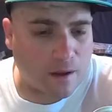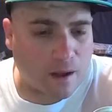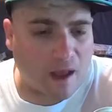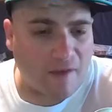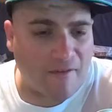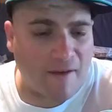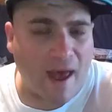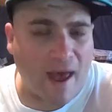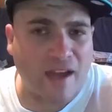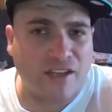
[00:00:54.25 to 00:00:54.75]

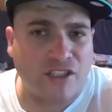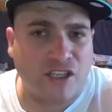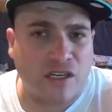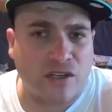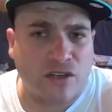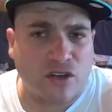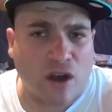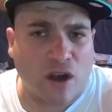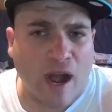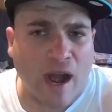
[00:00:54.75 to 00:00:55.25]
I've had
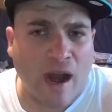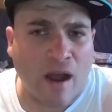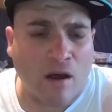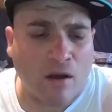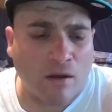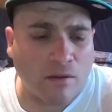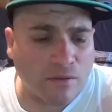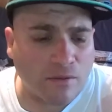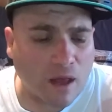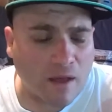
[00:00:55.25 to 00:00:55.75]
ginger
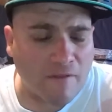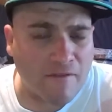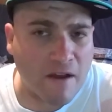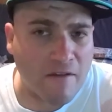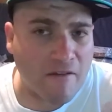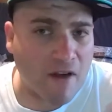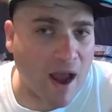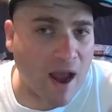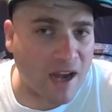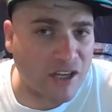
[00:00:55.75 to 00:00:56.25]
ale. I've
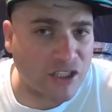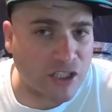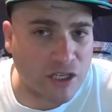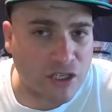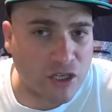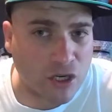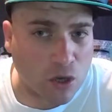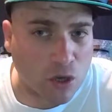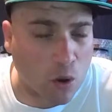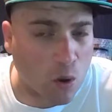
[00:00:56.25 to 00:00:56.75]
never had
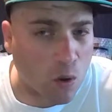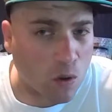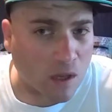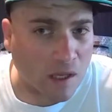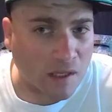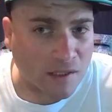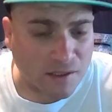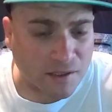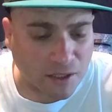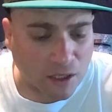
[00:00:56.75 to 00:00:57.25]
ginger
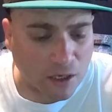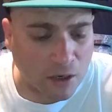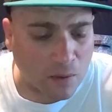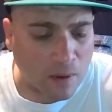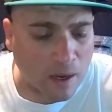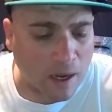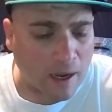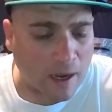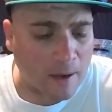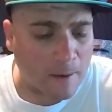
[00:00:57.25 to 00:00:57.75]
cola,
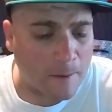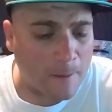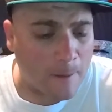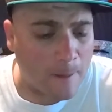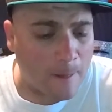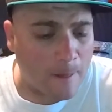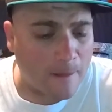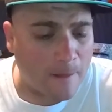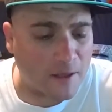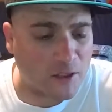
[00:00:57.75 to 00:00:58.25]
so uh,
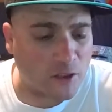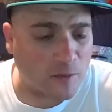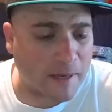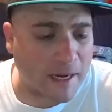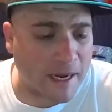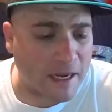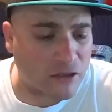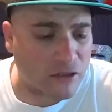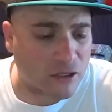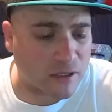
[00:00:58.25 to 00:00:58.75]
this will
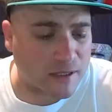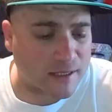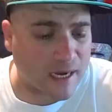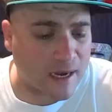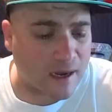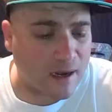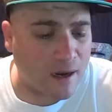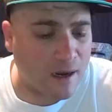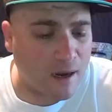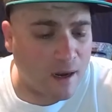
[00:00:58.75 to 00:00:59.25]
be
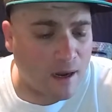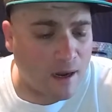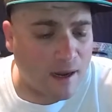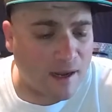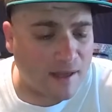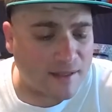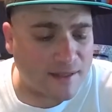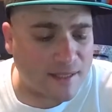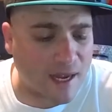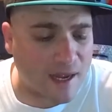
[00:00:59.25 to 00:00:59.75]
interesting.
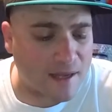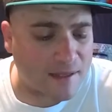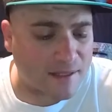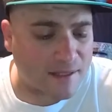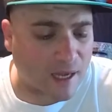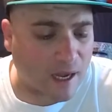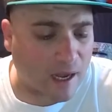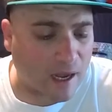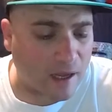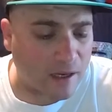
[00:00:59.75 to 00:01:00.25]
It
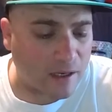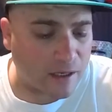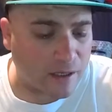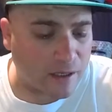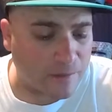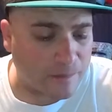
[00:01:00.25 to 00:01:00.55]
says uh,